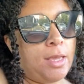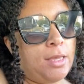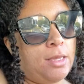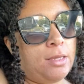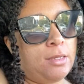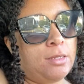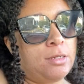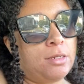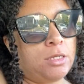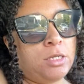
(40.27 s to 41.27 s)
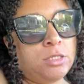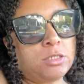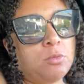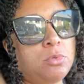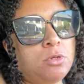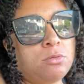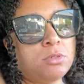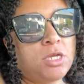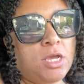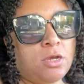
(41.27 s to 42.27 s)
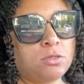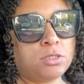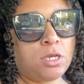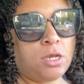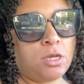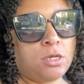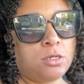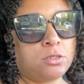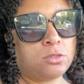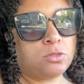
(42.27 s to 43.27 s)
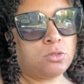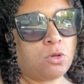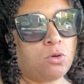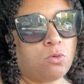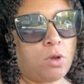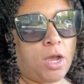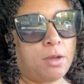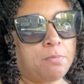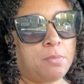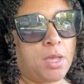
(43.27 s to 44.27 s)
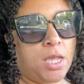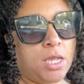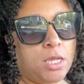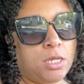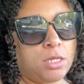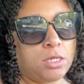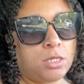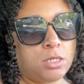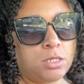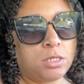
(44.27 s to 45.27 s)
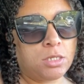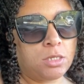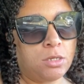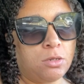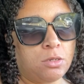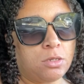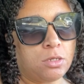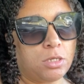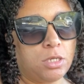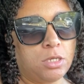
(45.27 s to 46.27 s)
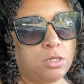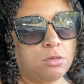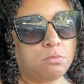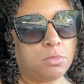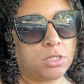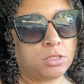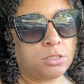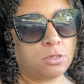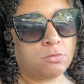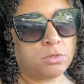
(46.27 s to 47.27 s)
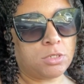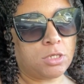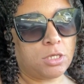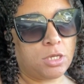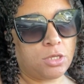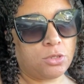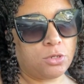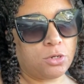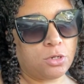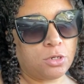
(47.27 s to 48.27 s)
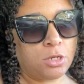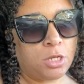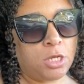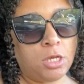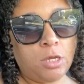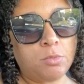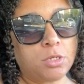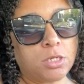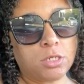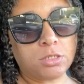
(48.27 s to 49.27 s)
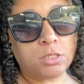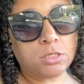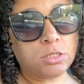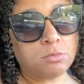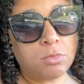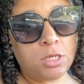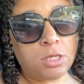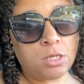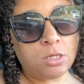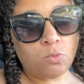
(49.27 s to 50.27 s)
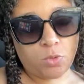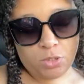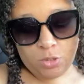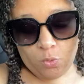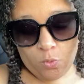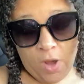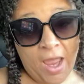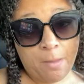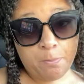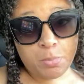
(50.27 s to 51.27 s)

and it is a beautiful day outside so i may get myself together because this is me with the wrap